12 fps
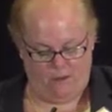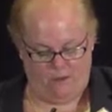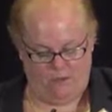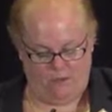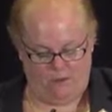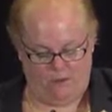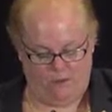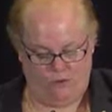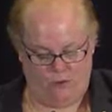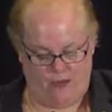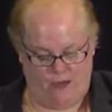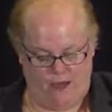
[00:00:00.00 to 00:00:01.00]
people
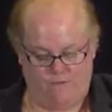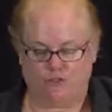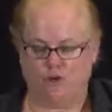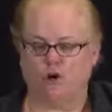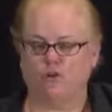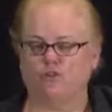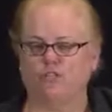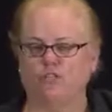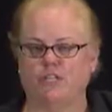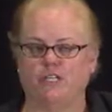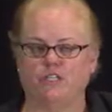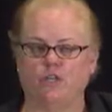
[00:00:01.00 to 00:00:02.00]
who have darker
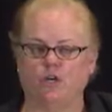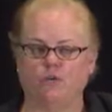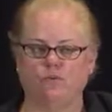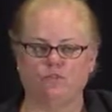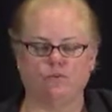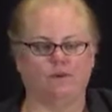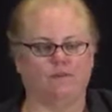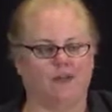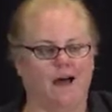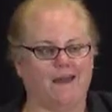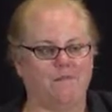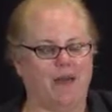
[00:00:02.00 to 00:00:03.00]
skin tones, who have a
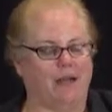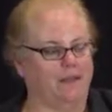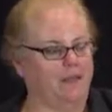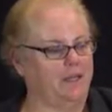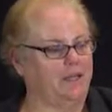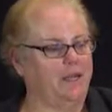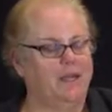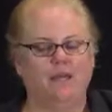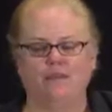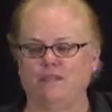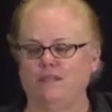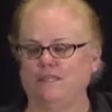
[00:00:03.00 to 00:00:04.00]
lot of melanin,
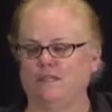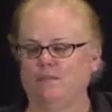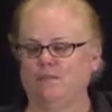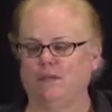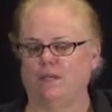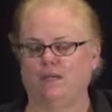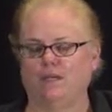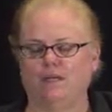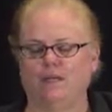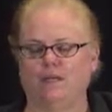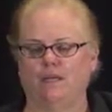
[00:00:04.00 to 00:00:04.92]
this can be